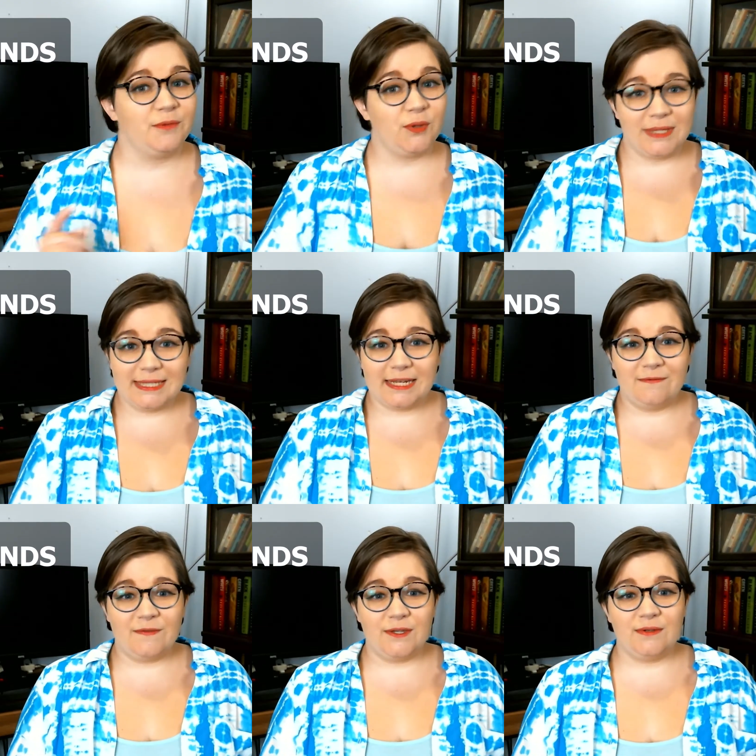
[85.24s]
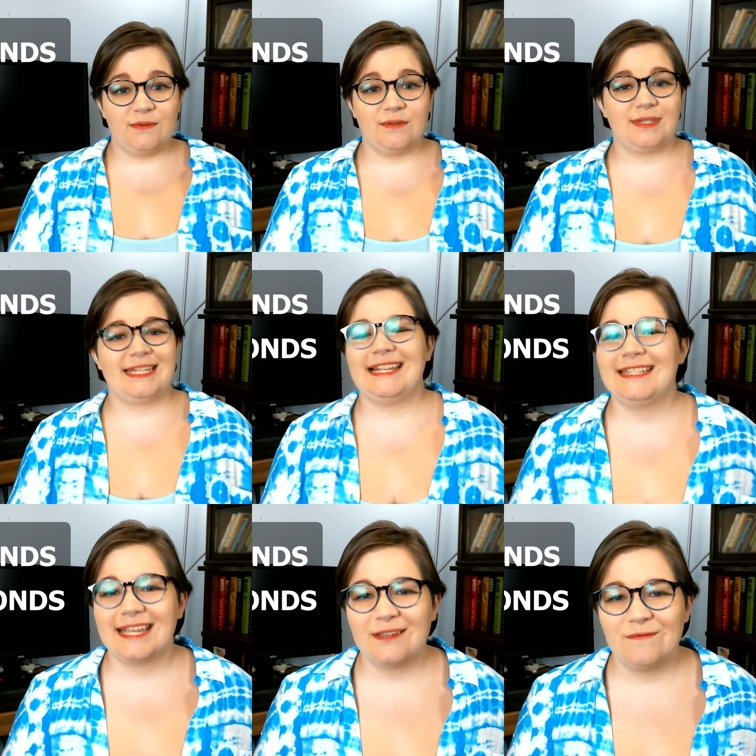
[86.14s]
3-second views,
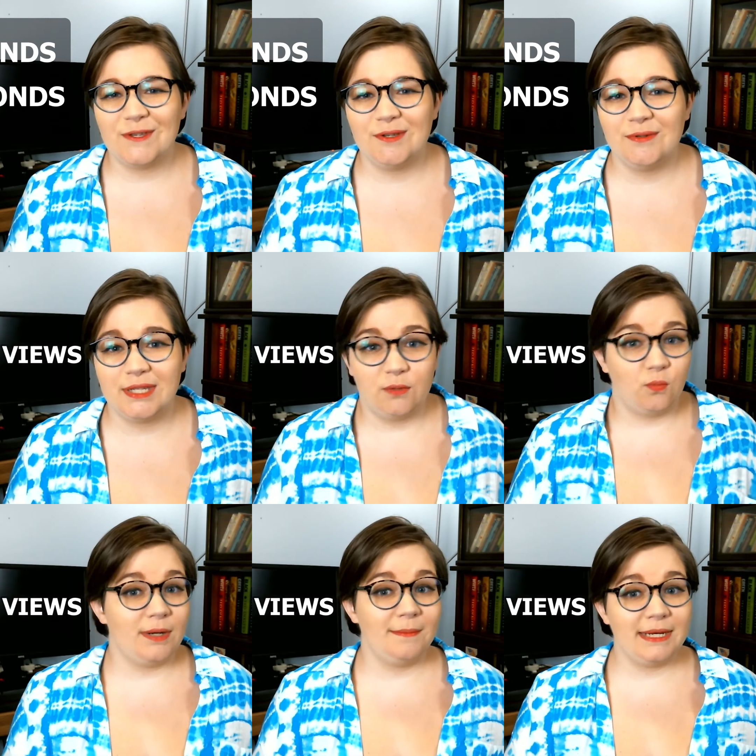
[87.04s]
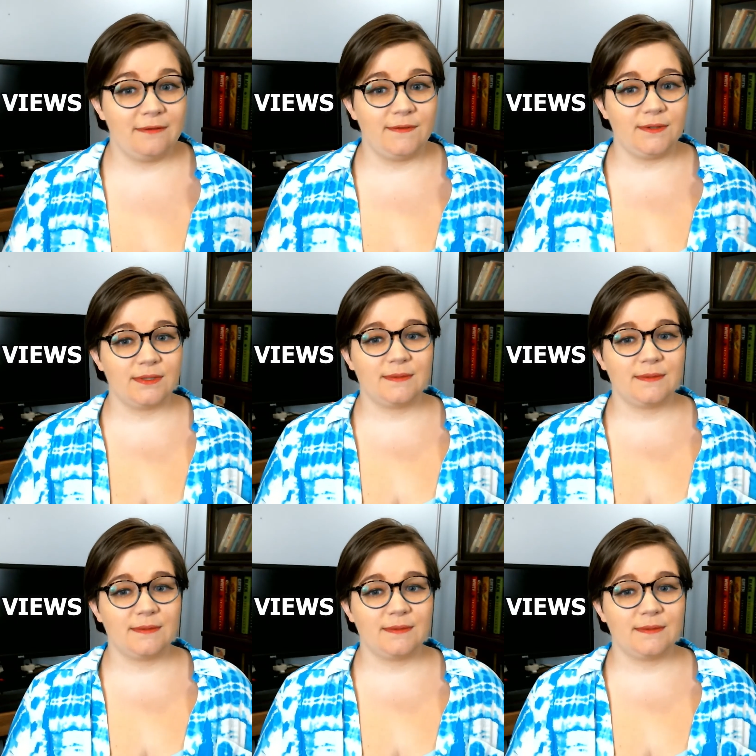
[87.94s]
10-second views, and 1-minute views.